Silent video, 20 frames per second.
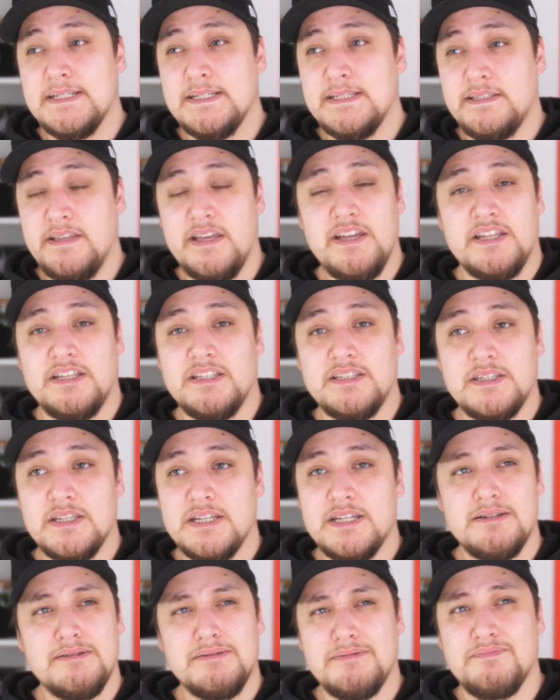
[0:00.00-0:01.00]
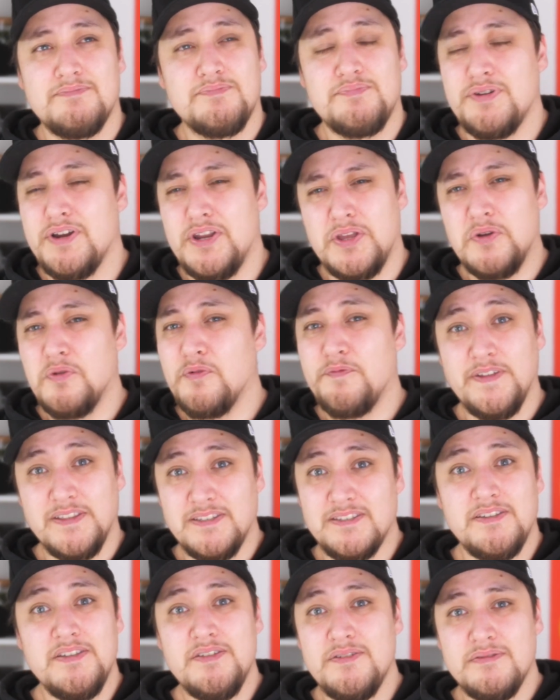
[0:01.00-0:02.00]
yeah, it's a pretty cool thing
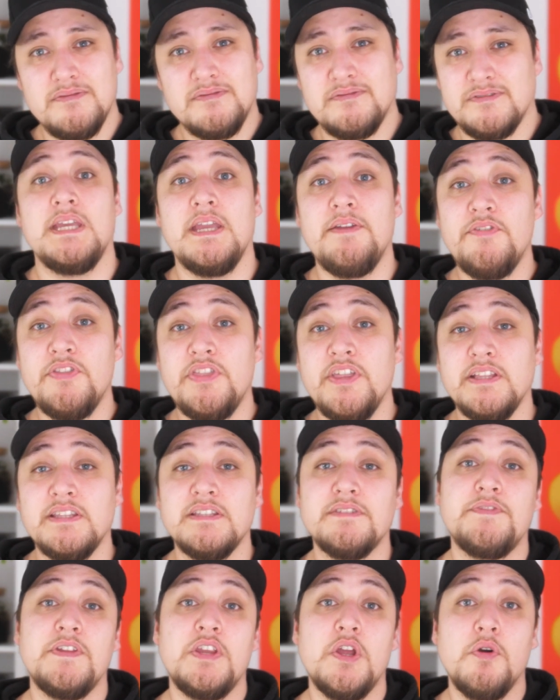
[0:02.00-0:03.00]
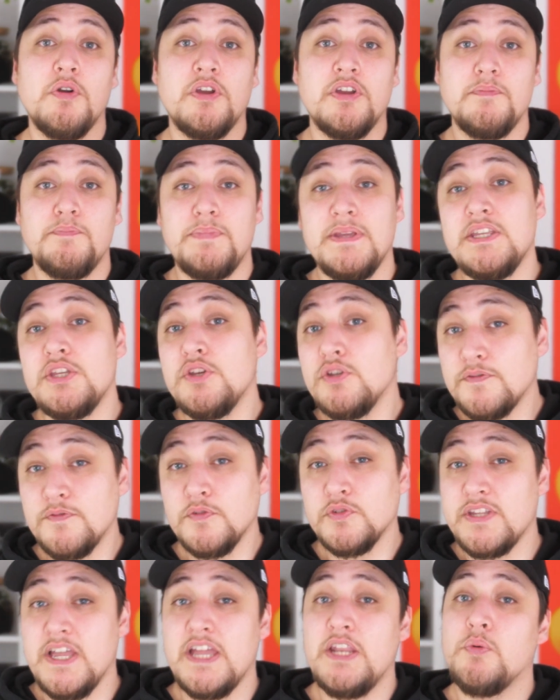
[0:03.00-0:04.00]
to do. If you think this video could be
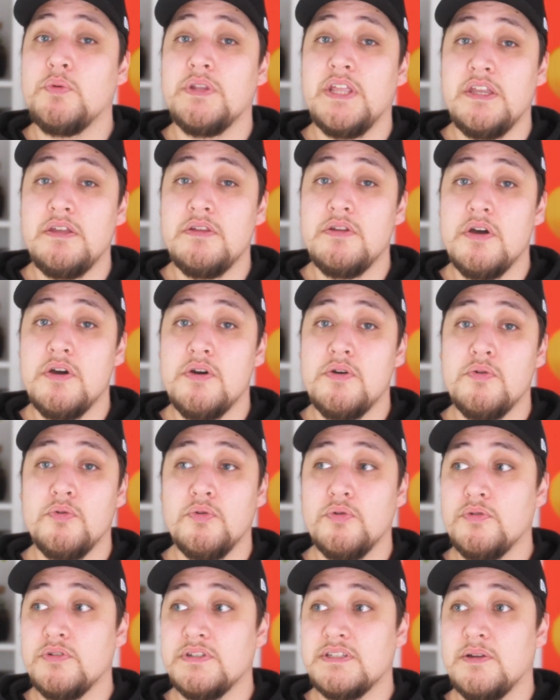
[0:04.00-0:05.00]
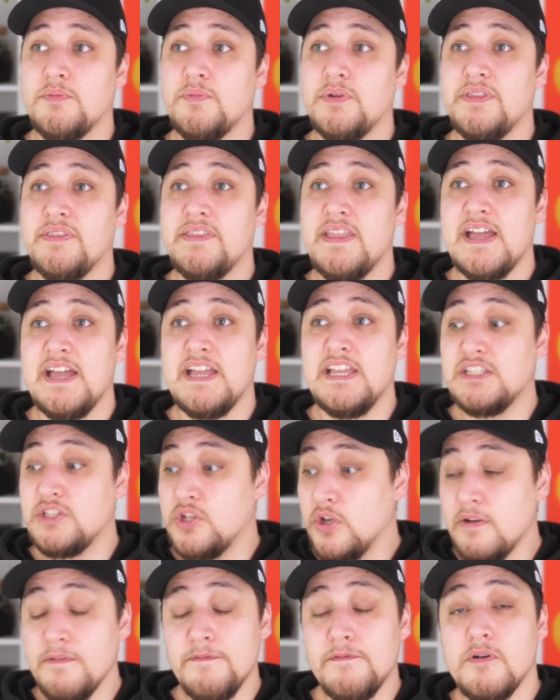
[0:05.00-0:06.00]
useful to anyone that you know or someone that is
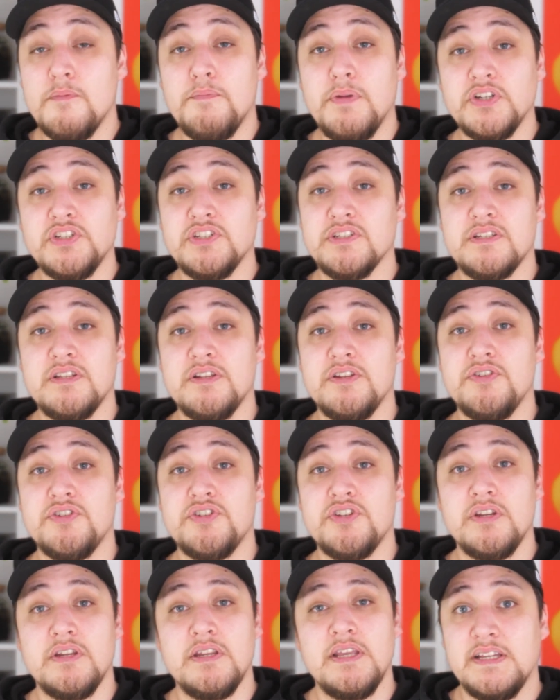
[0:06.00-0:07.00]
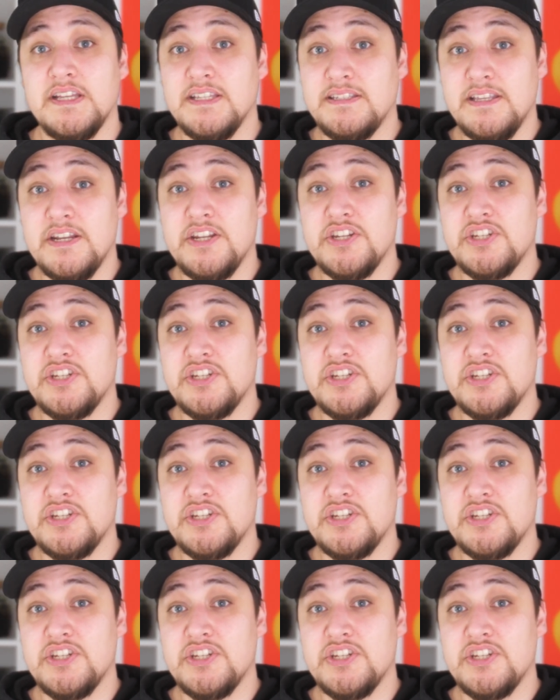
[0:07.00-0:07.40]
looking for a budget solution, consider